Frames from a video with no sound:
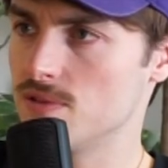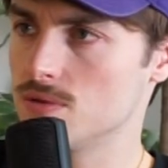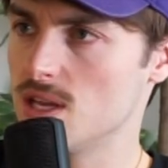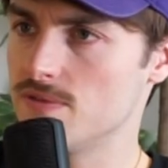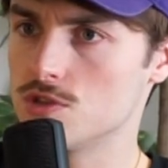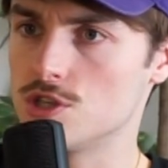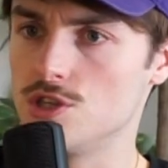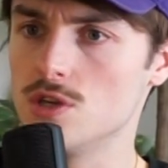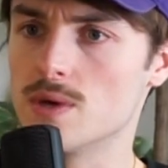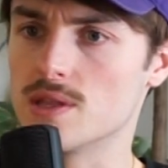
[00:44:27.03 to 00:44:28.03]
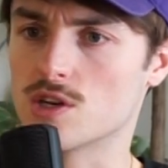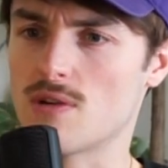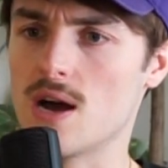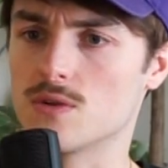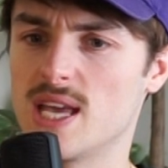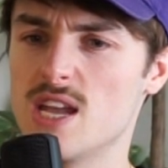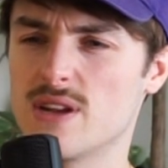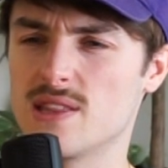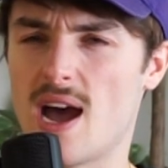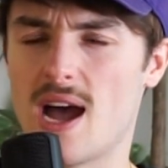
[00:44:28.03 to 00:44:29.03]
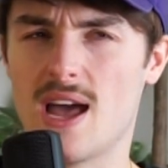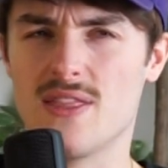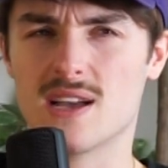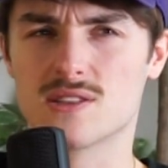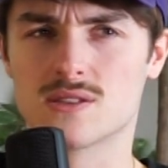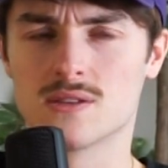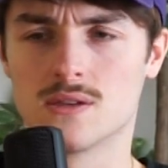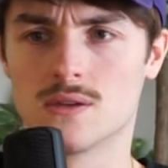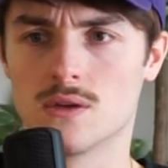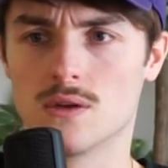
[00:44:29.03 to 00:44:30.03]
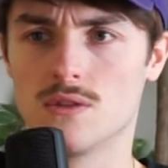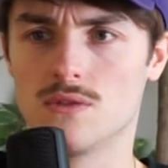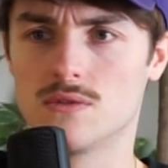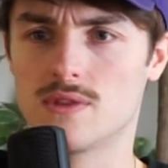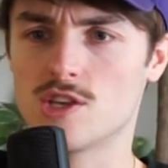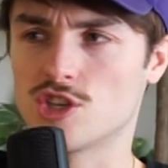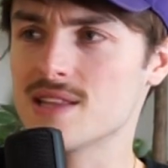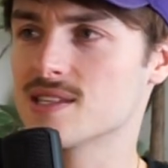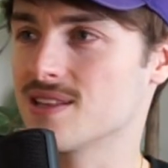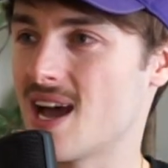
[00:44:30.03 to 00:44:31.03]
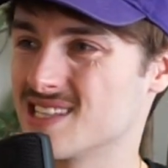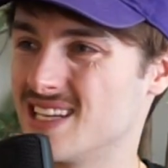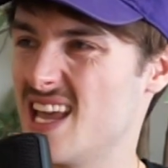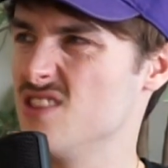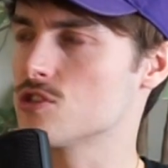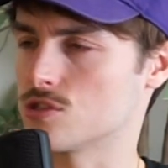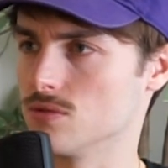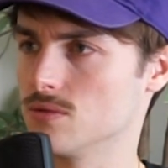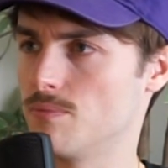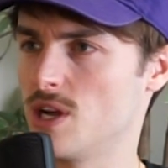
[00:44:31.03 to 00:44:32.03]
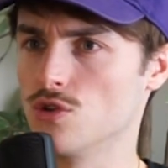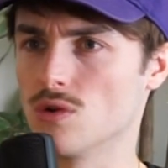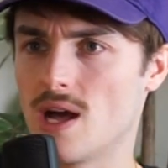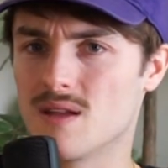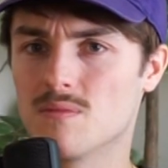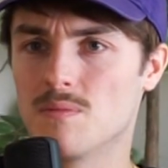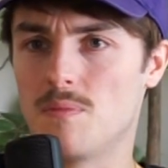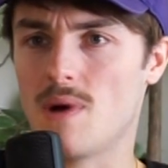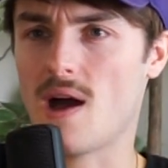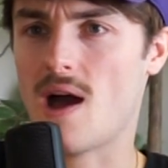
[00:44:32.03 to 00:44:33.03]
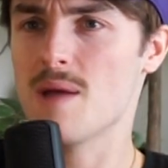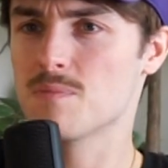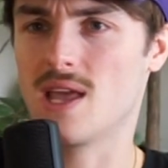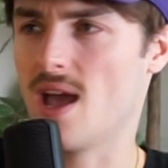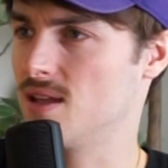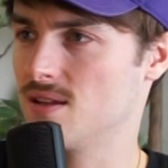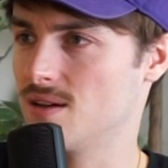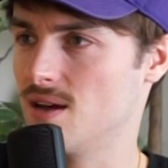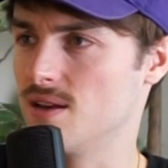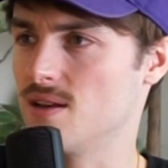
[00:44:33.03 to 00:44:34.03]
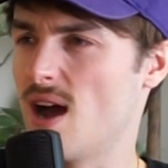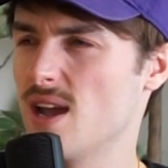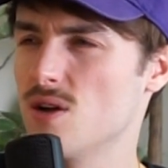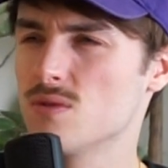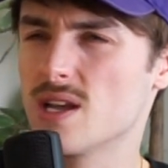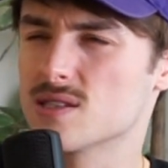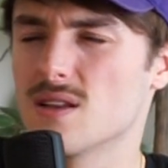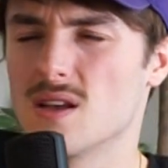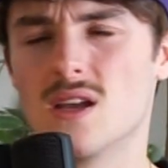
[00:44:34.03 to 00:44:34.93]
Even, even to you in the crowd hearing that, and that's, they're chanting that as an insult and you're like, I'm gay and I own it's